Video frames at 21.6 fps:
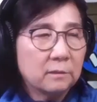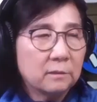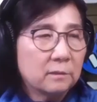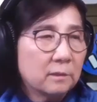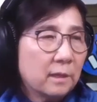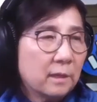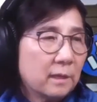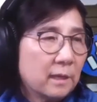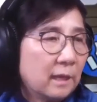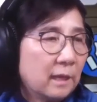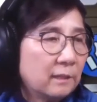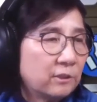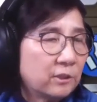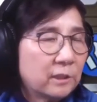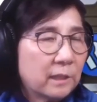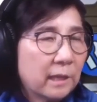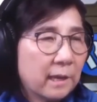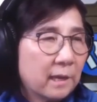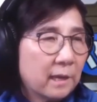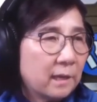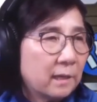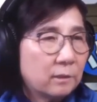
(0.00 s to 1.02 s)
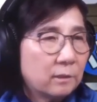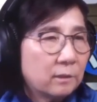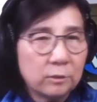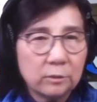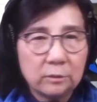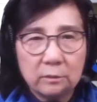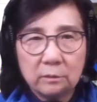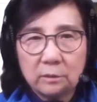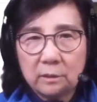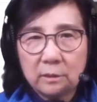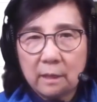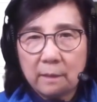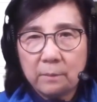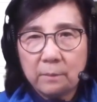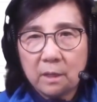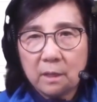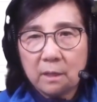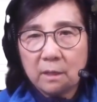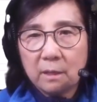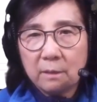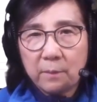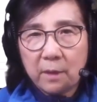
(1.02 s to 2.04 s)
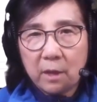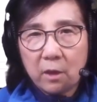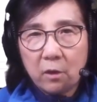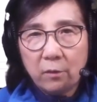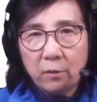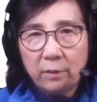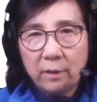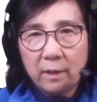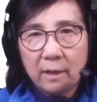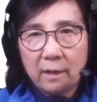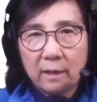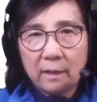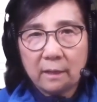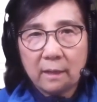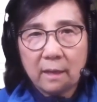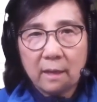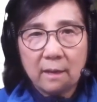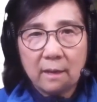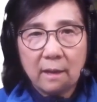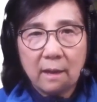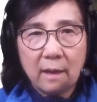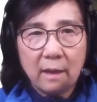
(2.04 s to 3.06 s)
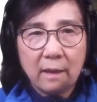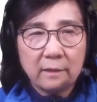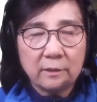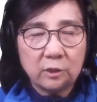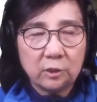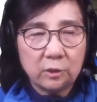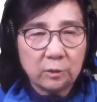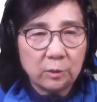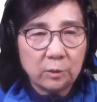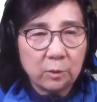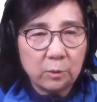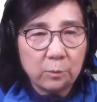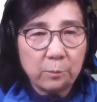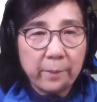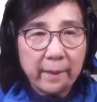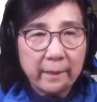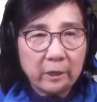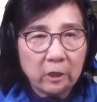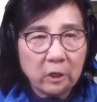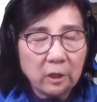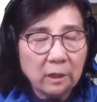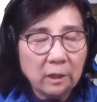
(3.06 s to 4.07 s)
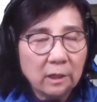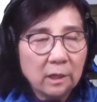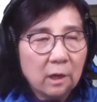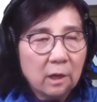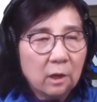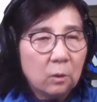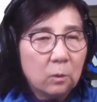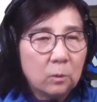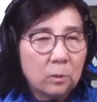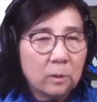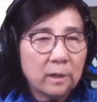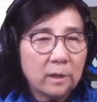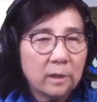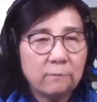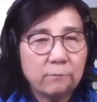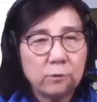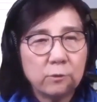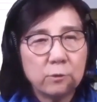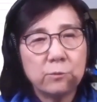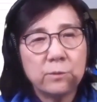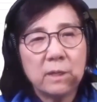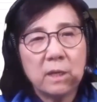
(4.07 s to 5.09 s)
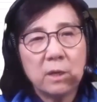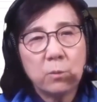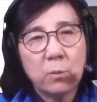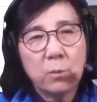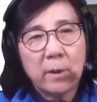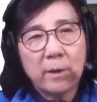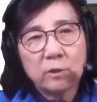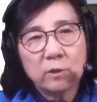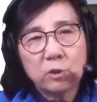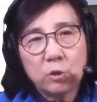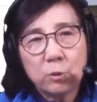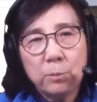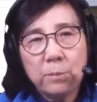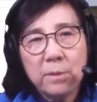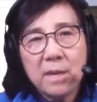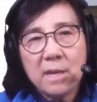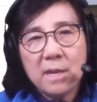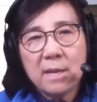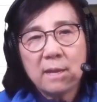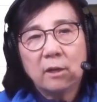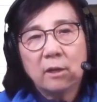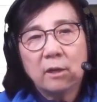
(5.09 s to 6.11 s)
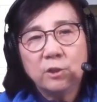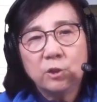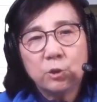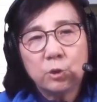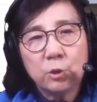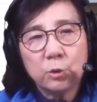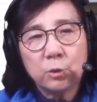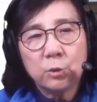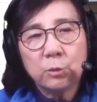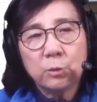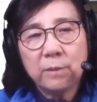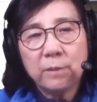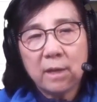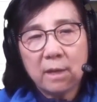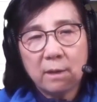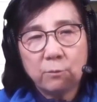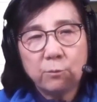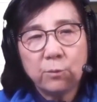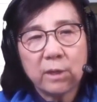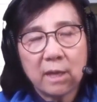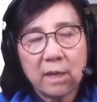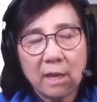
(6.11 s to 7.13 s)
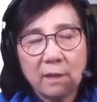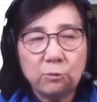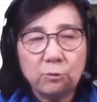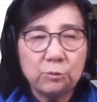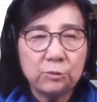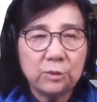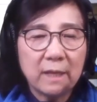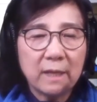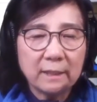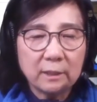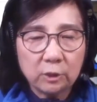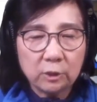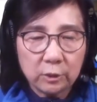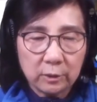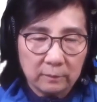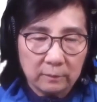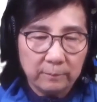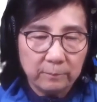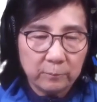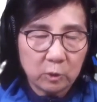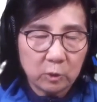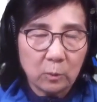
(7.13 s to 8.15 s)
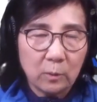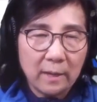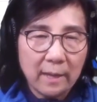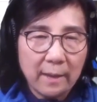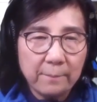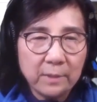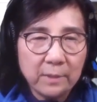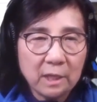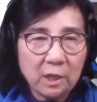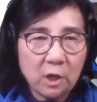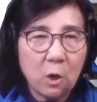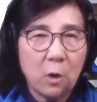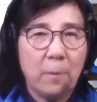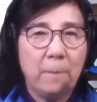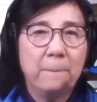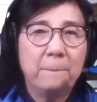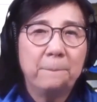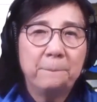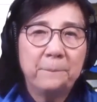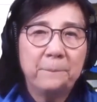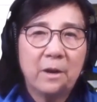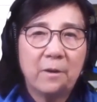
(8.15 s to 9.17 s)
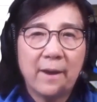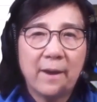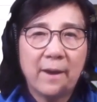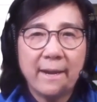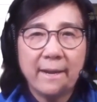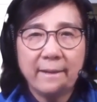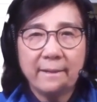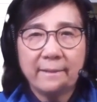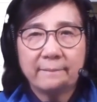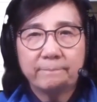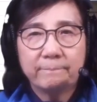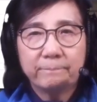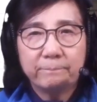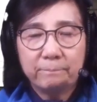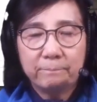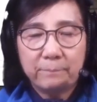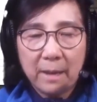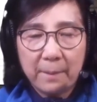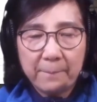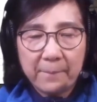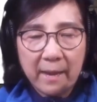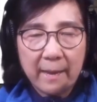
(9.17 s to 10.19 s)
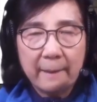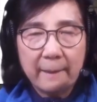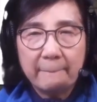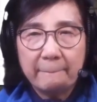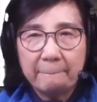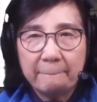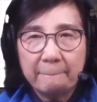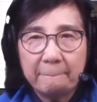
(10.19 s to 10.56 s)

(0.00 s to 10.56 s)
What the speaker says: hesitate to send me email, then I can answer you better. Or if you really wanted to meet on Zoom, then we can do that too. So let me know. All right. Bye-bye.